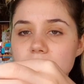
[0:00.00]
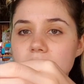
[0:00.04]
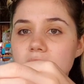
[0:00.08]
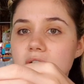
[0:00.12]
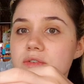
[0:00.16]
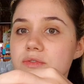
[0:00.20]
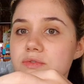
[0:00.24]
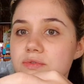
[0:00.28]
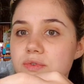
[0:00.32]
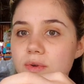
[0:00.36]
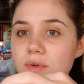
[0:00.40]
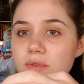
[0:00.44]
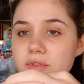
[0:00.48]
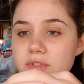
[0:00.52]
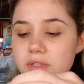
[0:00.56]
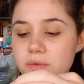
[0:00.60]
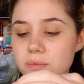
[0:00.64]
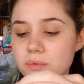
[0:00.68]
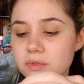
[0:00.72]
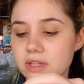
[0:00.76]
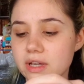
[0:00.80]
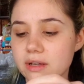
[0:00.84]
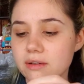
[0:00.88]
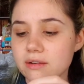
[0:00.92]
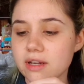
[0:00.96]
to unfold it
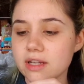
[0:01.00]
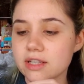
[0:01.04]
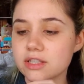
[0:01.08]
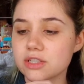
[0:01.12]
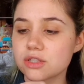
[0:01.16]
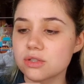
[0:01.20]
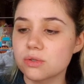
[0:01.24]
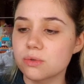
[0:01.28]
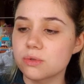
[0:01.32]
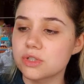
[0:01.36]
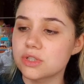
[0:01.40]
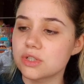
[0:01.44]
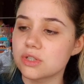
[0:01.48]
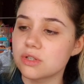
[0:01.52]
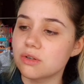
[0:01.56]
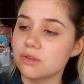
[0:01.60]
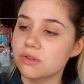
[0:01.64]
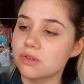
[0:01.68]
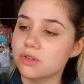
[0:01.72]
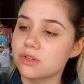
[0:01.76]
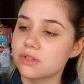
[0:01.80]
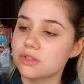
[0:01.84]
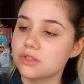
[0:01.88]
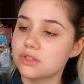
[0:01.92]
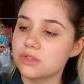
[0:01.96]
without like squishing all
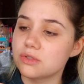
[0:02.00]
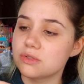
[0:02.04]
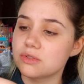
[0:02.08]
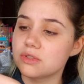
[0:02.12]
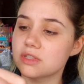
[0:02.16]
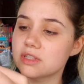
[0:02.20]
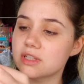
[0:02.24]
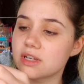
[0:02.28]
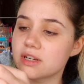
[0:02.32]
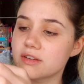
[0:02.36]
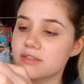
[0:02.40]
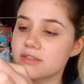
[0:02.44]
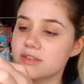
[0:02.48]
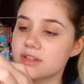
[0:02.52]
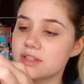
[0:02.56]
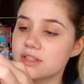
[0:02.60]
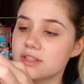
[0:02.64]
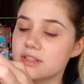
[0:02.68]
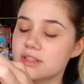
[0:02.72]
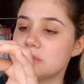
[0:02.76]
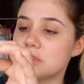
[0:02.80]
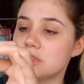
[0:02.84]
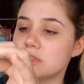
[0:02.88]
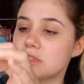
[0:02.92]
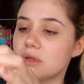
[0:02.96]
the good juices out of
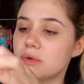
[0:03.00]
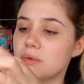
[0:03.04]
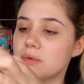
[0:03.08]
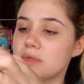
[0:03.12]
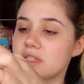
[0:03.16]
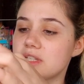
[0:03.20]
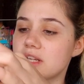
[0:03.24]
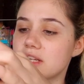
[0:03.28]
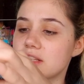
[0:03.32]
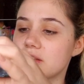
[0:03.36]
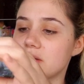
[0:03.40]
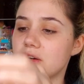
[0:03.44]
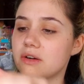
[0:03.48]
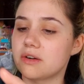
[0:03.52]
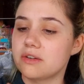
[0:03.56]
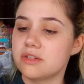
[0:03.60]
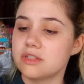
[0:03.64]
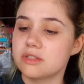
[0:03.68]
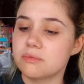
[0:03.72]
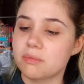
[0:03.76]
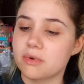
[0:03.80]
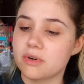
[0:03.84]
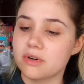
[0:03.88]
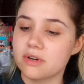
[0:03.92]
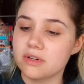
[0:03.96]
it, which is always like the
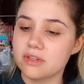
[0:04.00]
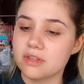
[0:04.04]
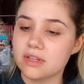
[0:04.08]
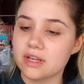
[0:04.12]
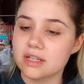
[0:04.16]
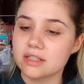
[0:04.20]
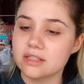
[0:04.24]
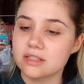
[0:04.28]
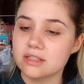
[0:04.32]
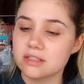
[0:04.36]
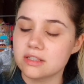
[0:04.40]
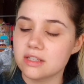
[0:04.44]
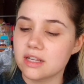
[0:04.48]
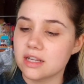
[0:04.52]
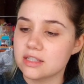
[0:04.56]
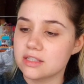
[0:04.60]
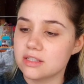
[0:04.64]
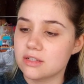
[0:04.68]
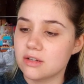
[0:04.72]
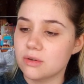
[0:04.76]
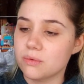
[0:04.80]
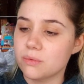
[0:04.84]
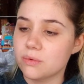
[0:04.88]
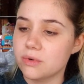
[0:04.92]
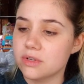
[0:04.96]
hardest part. That's,
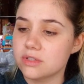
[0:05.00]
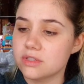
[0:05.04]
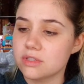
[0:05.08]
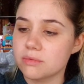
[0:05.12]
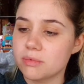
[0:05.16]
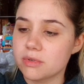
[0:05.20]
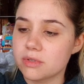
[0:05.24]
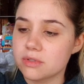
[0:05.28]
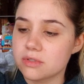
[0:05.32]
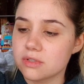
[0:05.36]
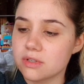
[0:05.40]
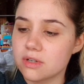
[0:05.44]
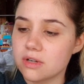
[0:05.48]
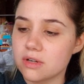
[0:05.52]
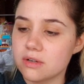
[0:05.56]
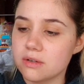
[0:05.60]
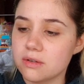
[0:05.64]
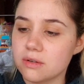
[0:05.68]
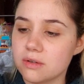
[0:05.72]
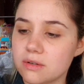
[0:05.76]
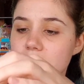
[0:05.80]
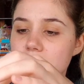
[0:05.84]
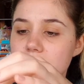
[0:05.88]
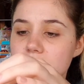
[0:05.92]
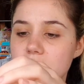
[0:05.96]
that's not where it's supposed to
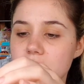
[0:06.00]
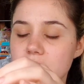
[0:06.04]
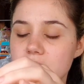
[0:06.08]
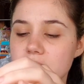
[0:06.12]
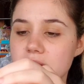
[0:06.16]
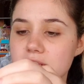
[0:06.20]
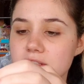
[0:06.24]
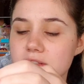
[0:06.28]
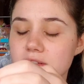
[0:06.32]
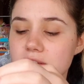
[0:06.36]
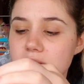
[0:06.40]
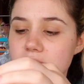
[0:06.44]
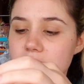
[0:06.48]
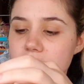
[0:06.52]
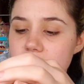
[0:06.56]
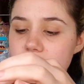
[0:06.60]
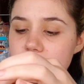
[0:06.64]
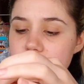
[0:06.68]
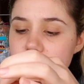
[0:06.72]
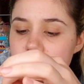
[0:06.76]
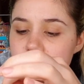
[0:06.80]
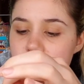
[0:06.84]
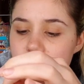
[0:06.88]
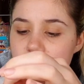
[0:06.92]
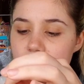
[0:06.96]
go. Oh no, that's not it
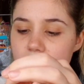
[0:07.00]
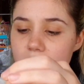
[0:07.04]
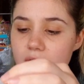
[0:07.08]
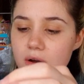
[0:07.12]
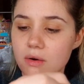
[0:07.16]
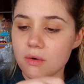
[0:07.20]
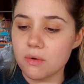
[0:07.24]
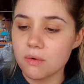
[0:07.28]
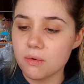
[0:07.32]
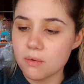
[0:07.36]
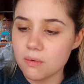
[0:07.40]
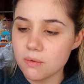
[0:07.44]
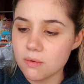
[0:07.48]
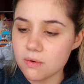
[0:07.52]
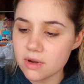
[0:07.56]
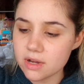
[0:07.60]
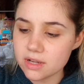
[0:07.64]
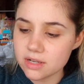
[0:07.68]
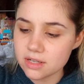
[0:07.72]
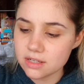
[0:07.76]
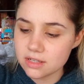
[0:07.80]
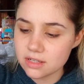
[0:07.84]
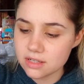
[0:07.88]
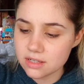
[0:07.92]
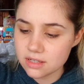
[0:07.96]
either.
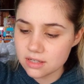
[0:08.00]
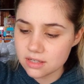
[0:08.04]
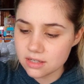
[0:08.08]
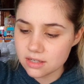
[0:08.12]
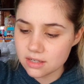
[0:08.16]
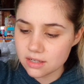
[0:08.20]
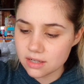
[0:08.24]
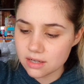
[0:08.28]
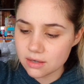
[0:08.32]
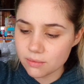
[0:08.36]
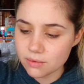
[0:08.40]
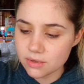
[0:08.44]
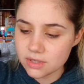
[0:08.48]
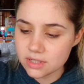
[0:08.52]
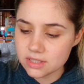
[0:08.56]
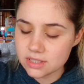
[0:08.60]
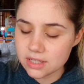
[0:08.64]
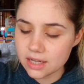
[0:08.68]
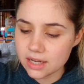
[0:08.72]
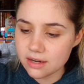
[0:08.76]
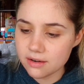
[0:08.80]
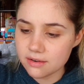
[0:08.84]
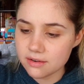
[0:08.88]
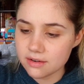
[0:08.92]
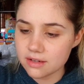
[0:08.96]
What? I don't want
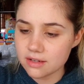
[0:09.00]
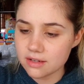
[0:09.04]
to tear